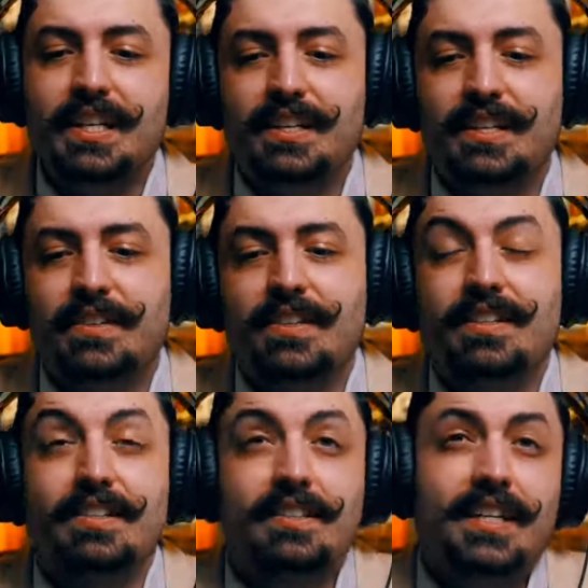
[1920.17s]

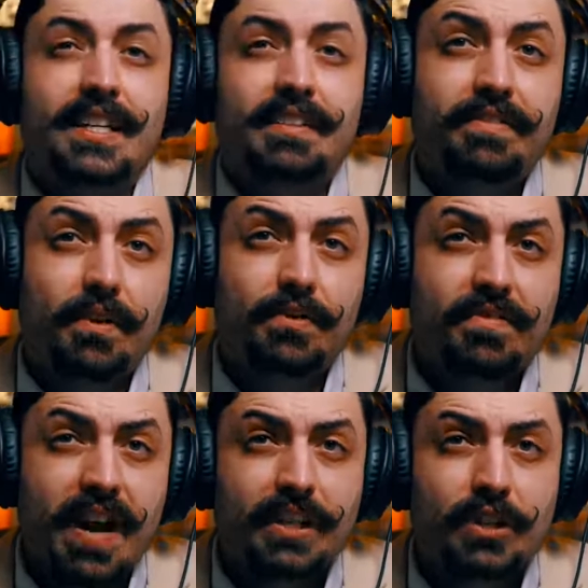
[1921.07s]
our funnel
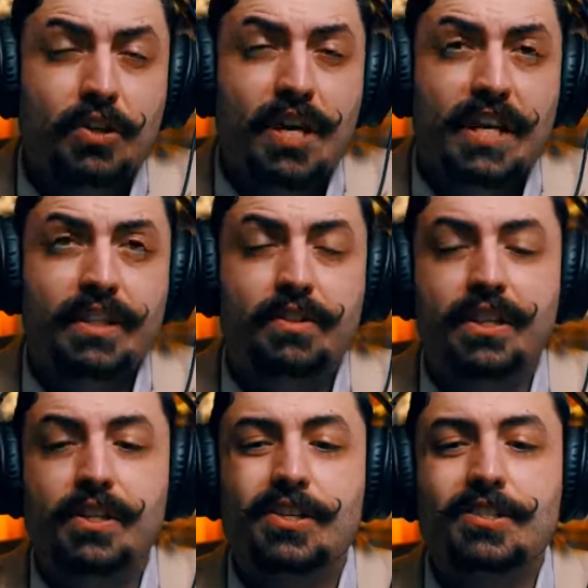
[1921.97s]
fast track, you
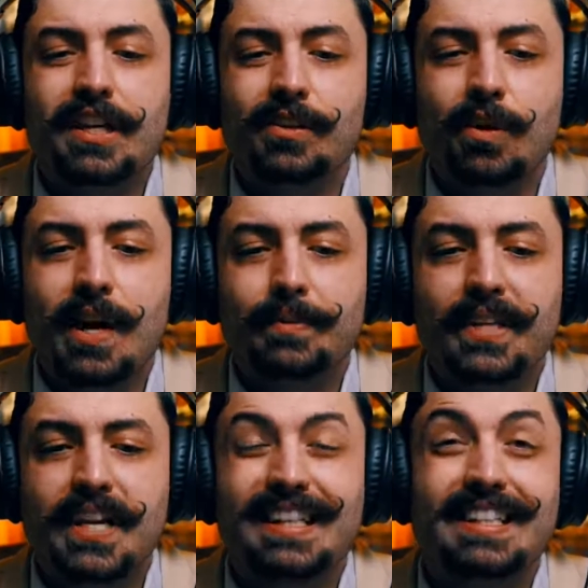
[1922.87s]
can go and grab that,